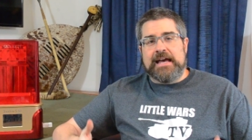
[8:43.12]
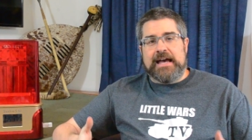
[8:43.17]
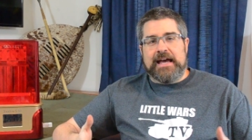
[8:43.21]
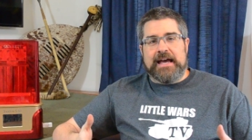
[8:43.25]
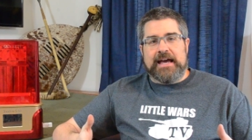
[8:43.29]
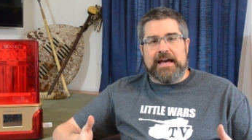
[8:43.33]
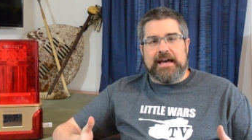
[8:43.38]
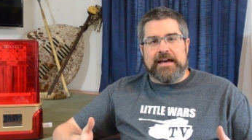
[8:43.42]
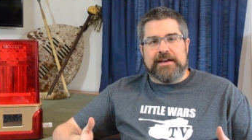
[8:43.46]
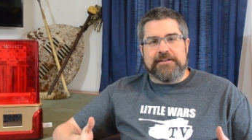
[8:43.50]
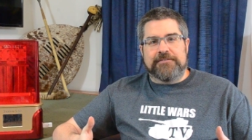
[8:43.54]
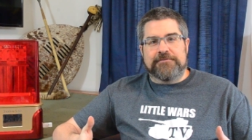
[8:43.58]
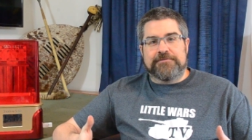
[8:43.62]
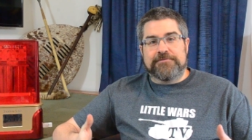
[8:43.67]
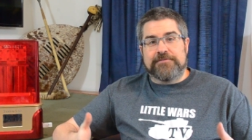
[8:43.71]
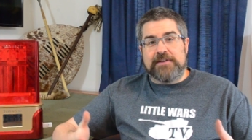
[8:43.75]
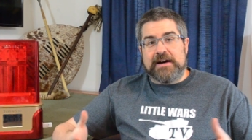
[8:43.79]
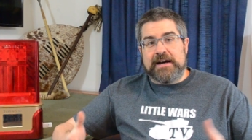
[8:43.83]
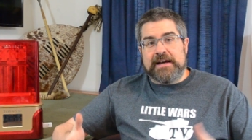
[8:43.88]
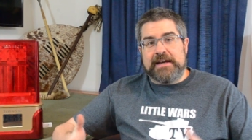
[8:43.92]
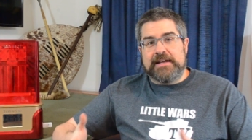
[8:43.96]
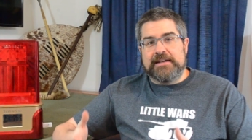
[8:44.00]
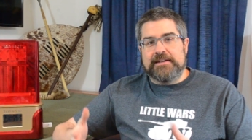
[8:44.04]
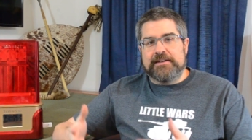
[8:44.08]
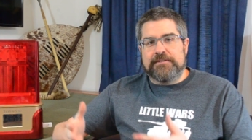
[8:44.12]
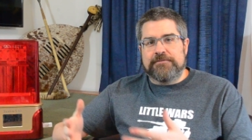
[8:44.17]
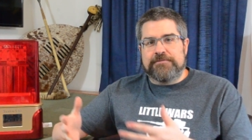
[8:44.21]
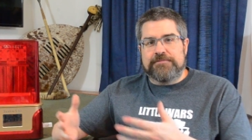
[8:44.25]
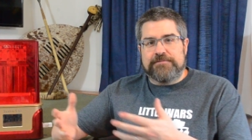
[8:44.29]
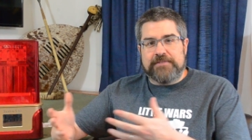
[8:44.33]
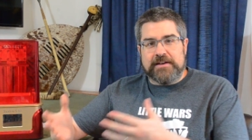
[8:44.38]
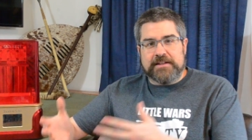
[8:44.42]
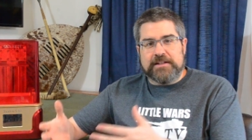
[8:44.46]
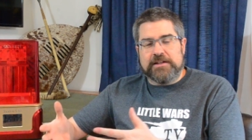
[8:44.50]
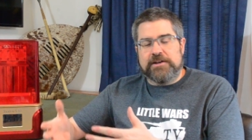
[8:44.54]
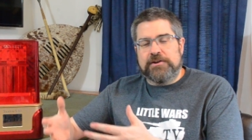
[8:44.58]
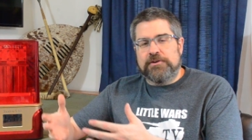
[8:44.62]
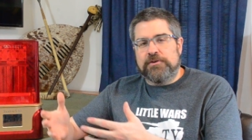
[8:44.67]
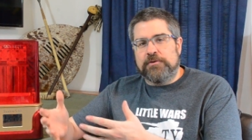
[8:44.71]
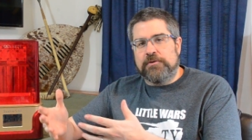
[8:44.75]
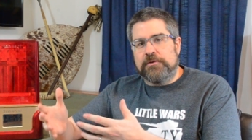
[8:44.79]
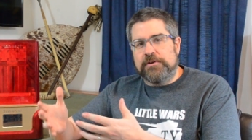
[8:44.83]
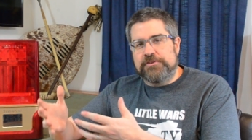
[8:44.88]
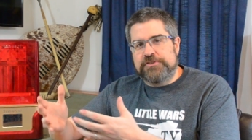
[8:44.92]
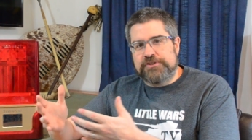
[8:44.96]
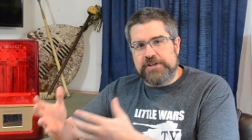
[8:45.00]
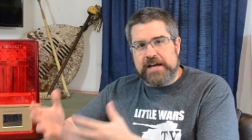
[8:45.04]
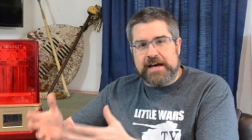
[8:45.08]
and find
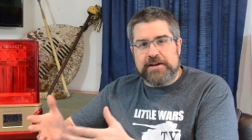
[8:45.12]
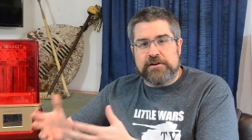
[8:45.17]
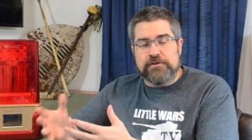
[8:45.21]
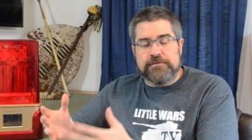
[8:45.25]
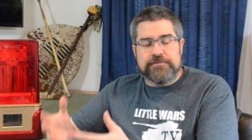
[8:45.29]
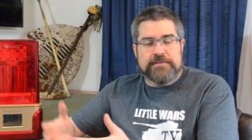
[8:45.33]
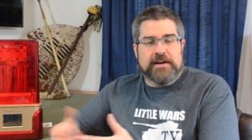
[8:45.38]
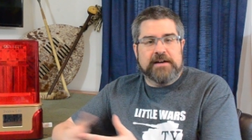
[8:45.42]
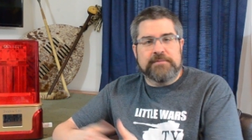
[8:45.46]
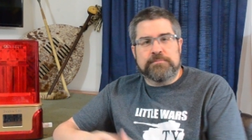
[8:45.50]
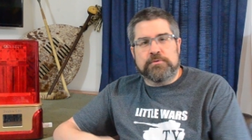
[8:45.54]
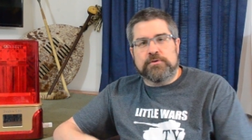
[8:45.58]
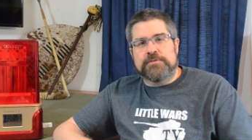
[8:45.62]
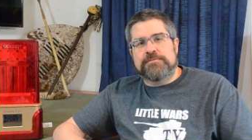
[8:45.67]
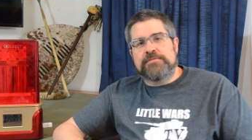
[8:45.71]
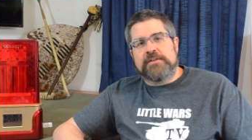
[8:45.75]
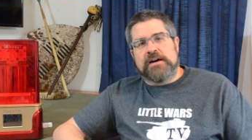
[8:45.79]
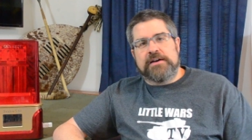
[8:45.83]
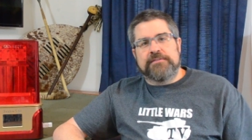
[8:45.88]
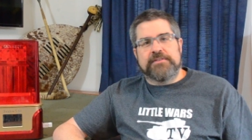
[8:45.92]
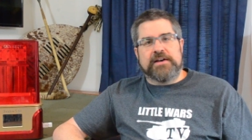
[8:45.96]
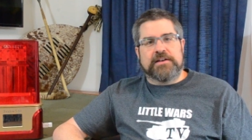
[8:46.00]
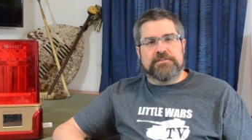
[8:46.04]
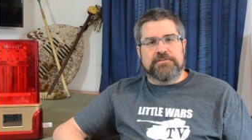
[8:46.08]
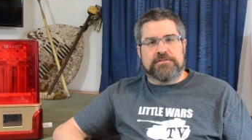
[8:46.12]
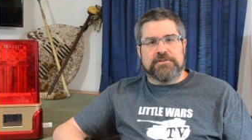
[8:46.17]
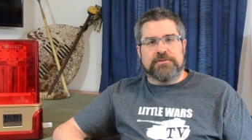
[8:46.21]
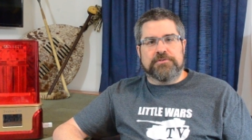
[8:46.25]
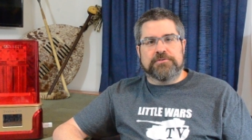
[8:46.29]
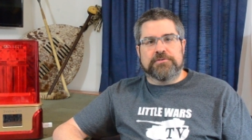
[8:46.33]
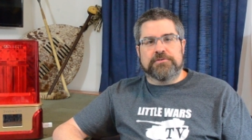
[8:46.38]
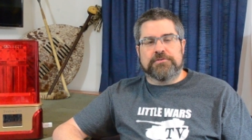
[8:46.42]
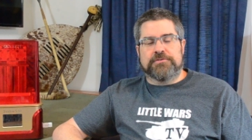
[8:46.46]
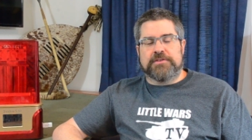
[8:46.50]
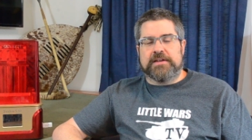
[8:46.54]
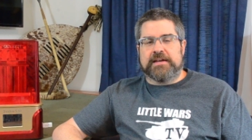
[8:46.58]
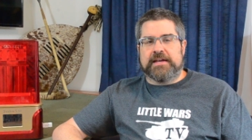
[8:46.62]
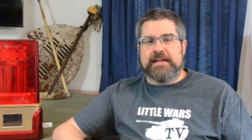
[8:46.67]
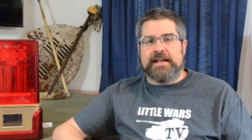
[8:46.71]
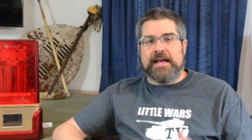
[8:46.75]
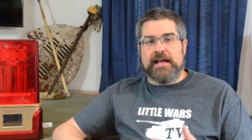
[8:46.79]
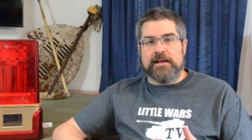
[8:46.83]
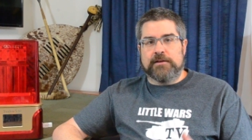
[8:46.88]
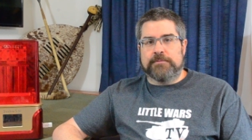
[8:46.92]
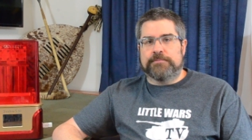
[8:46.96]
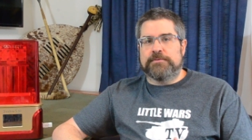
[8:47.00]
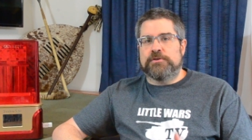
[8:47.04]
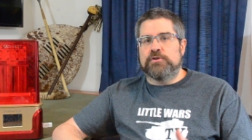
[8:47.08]
fellow Shadow 5.5s users that can
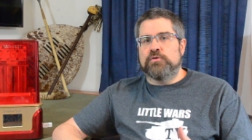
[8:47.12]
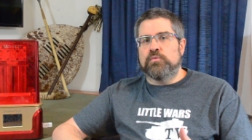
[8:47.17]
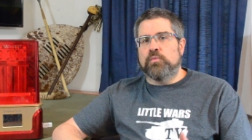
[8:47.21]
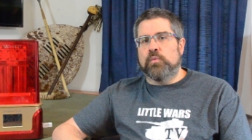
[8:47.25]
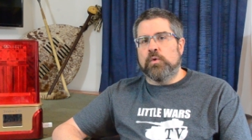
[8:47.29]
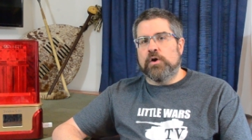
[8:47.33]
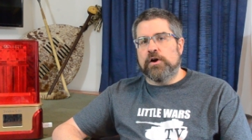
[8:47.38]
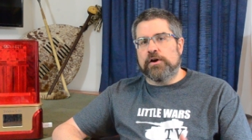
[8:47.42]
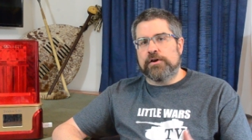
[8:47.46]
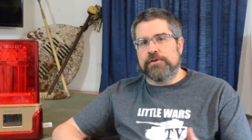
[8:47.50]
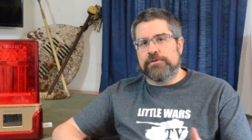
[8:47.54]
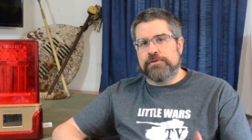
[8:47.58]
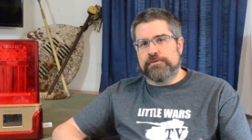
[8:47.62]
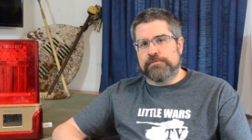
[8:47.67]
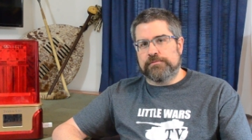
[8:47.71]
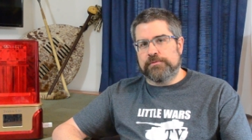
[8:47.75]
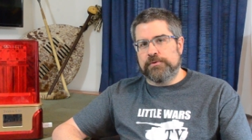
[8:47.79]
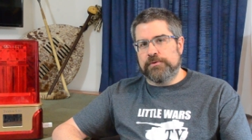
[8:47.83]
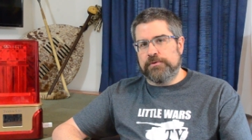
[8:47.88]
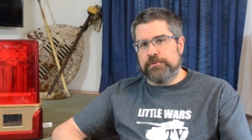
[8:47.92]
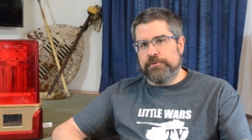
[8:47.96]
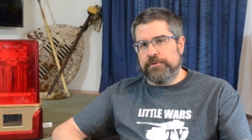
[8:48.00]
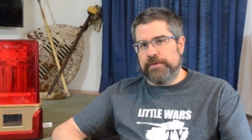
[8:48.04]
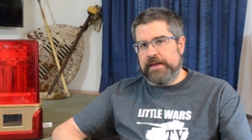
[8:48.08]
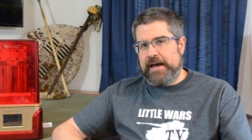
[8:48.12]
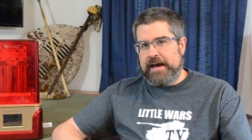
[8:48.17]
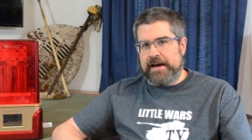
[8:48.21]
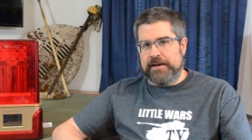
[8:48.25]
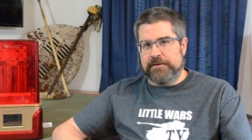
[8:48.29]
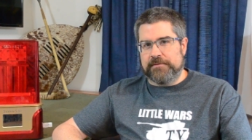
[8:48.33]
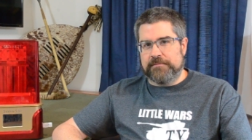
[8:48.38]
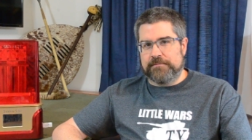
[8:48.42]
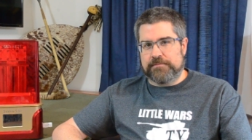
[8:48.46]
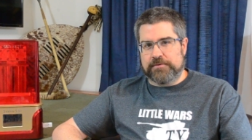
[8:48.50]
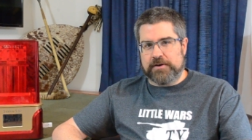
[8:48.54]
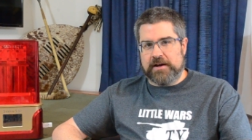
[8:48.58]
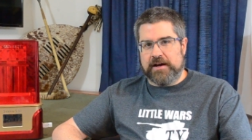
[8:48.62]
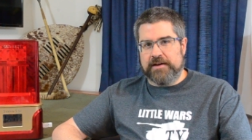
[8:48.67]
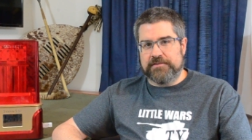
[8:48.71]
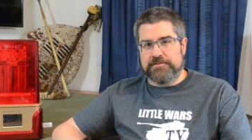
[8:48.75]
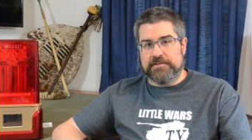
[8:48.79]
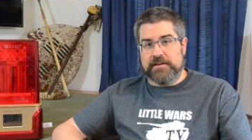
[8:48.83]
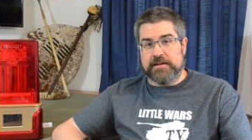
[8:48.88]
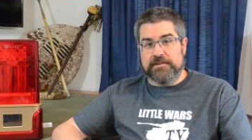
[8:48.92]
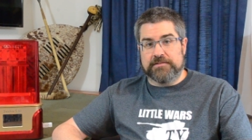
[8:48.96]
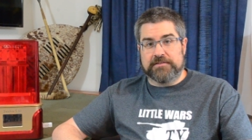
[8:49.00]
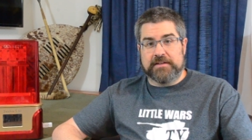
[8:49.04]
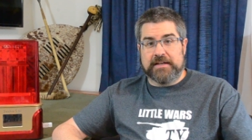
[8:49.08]
help you work through that
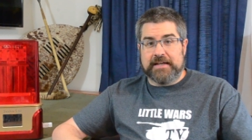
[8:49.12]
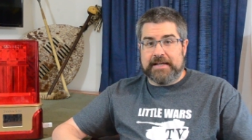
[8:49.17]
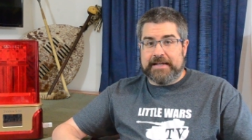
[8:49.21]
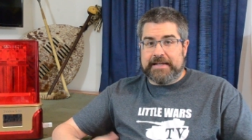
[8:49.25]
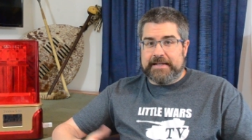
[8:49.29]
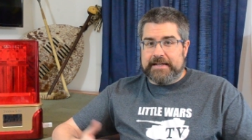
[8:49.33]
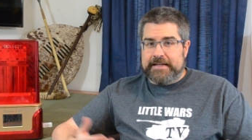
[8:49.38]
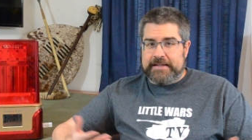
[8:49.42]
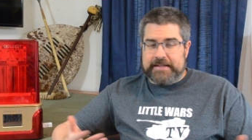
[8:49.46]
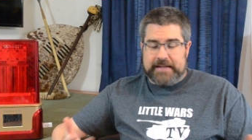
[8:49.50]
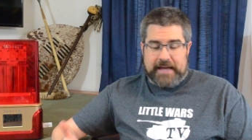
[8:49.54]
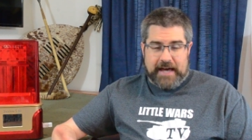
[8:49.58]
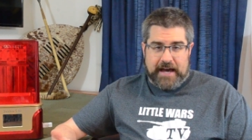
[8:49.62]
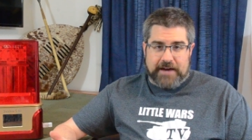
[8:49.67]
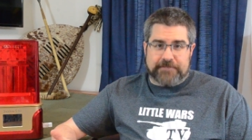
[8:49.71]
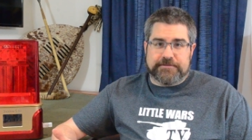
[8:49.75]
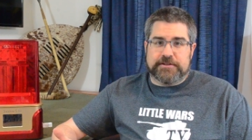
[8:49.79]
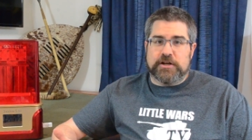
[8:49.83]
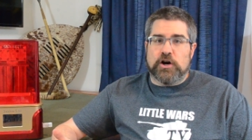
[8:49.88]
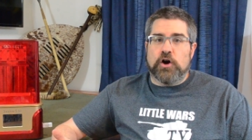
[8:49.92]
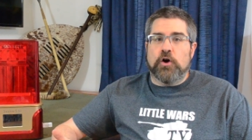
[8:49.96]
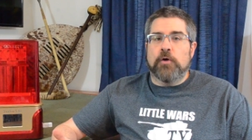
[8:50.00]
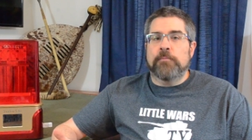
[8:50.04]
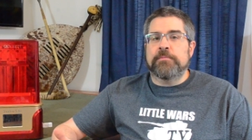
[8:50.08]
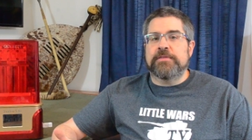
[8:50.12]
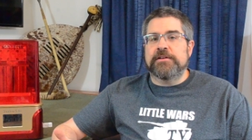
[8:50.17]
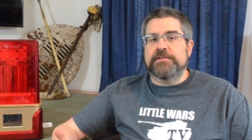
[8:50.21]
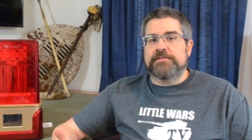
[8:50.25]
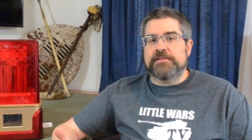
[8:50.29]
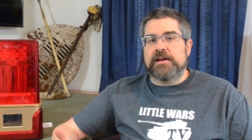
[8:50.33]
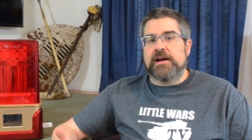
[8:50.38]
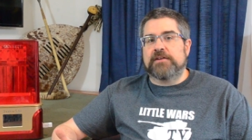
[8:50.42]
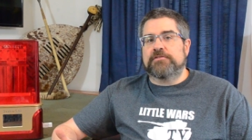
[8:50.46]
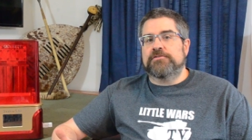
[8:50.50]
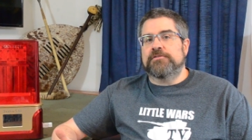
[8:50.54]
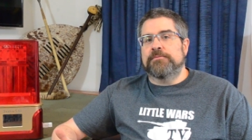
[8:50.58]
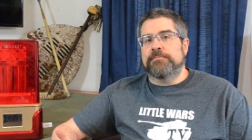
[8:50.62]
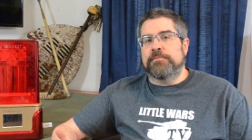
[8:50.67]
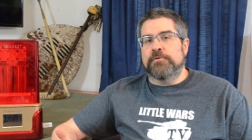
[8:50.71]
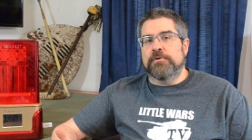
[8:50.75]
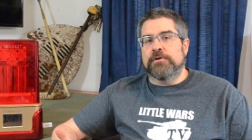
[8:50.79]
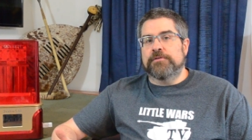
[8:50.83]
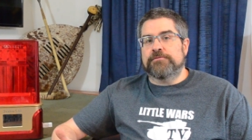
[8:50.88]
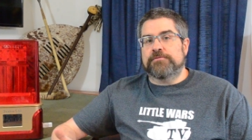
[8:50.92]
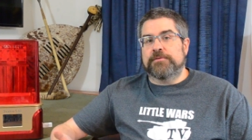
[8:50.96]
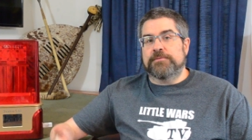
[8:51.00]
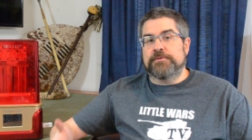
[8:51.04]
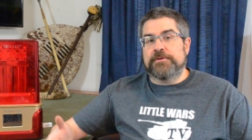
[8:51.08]
process. You have to hope that tech
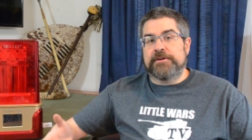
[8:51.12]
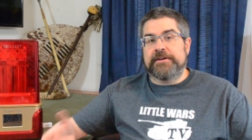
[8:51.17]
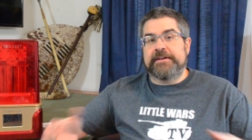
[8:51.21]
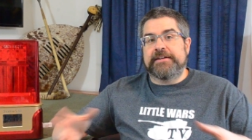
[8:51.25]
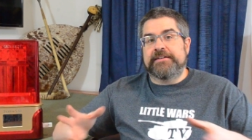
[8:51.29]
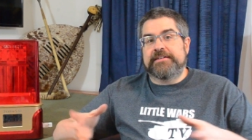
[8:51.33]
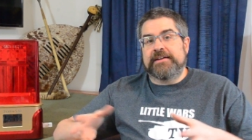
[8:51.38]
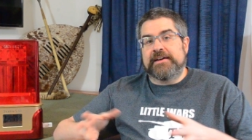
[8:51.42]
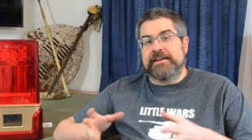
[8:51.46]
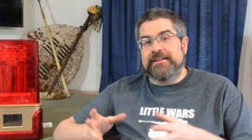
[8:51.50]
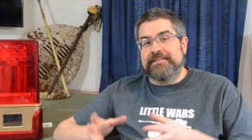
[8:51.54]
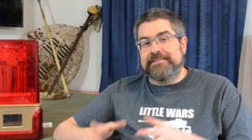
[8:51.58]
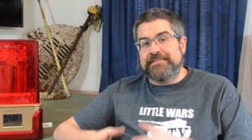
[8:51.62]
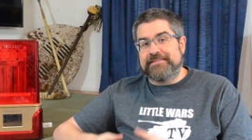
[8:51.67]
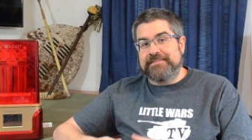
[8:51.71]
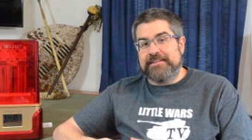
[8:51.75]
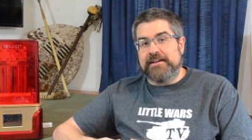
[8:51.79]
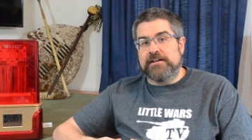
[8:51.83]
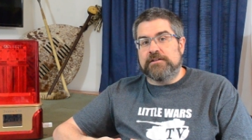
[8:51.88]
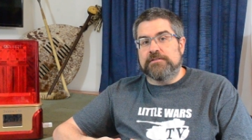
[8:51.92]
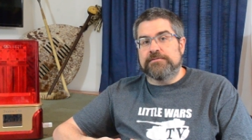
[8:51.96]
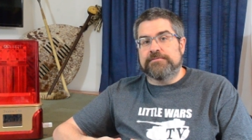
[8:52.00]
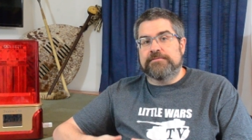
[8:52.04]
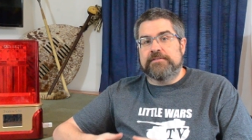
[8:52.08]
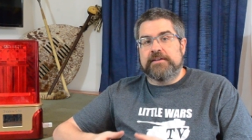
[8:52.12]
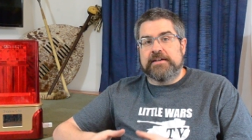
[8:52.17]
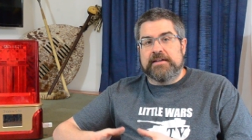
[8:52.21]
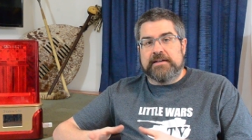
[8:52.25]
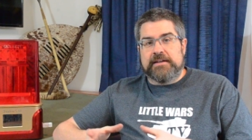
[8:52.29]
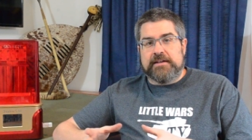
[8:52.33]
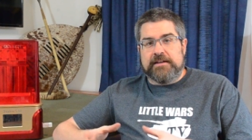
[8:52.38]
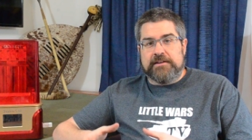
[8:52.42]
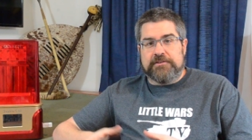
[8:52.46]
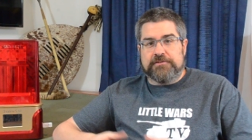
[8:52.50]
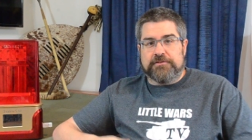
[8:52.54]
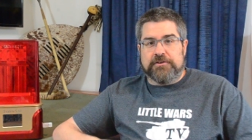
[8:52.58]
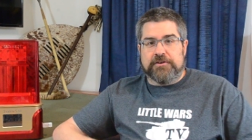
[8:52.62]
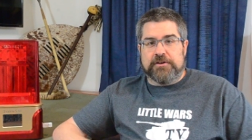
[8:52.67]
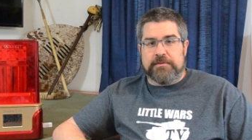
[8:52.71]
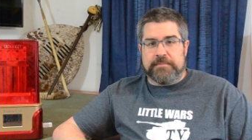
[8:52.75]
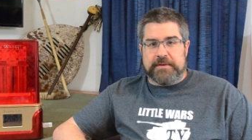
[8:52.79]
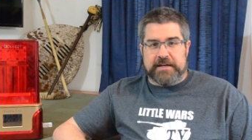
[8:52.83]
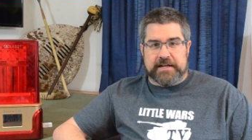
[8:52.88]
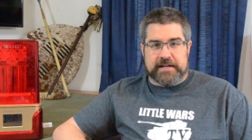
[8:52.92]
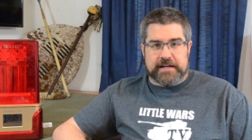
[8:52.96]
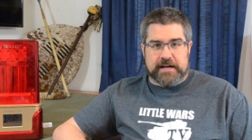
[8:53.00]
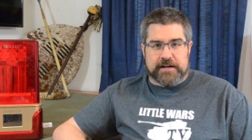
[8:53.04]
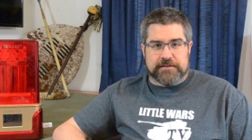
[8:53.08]
support from Qidi Tech itself is going to
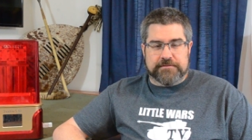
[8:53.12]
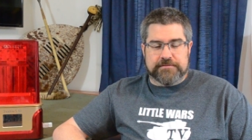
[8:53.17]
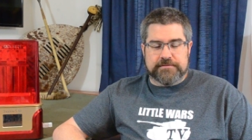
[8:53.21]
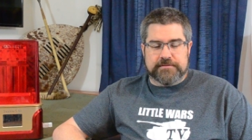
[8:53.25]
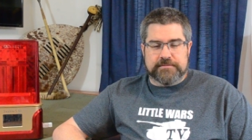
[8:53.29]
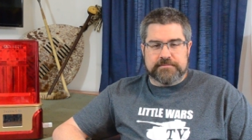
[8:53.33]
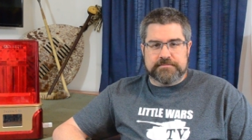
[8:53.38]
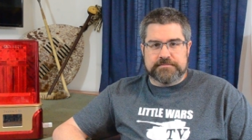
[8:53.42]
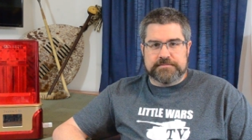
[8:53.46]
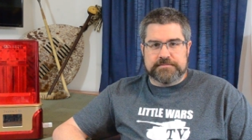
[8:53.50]
be enough.